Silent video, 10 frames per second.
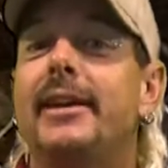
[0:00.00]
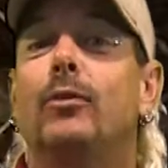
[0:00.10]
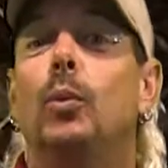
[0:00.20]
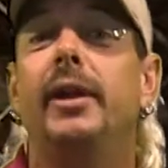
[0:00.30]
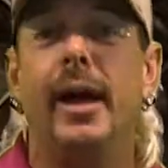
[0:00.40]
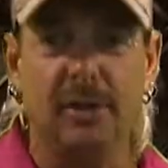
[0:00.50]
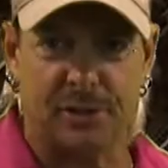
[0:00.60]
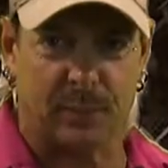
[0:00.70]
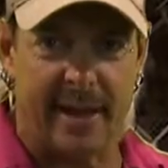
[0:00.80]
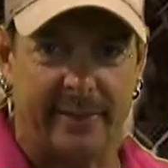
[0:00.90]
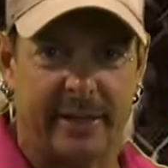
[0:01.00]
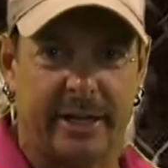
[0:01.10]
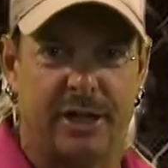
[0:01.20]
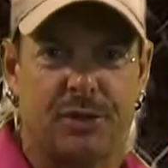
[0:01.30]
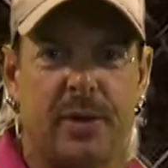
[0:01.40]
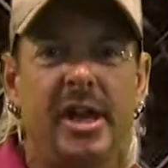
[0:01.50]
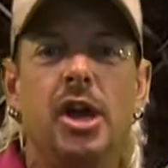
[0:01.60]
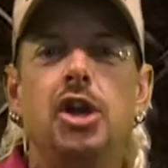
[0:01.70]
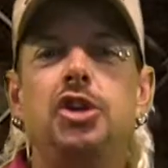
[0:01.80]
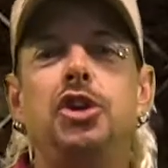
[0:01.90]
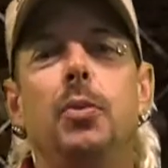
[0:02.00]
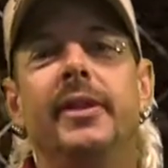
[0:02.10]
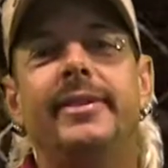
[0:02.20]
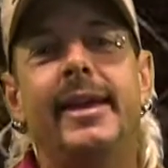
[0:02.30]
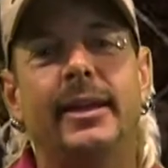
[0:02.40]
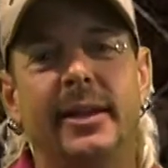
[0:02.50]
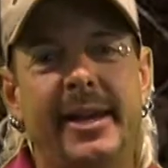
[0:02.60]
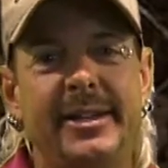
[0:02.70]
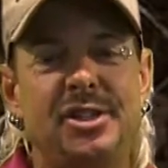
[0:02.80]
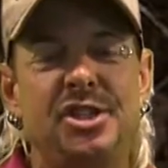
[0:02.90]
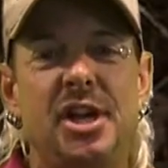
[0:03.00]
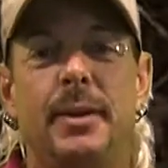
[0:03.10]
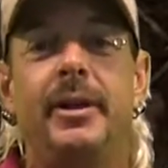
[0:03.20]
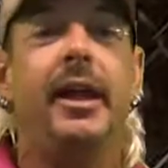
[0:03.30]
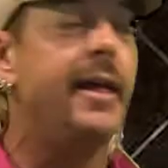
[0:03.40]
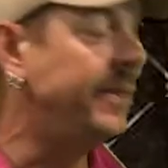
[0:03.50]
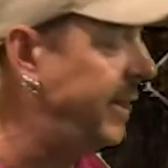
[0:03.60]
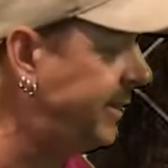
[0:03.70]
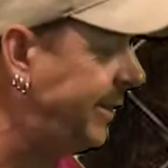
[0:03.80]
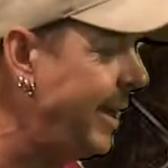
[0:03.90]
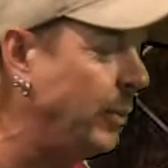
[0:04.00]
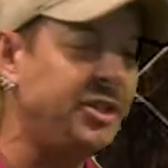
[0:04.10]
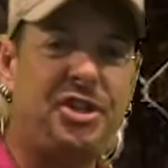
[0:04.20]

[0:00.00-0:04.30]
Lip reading: everyone else around the country, you would think, ladies and gentlemen, that they would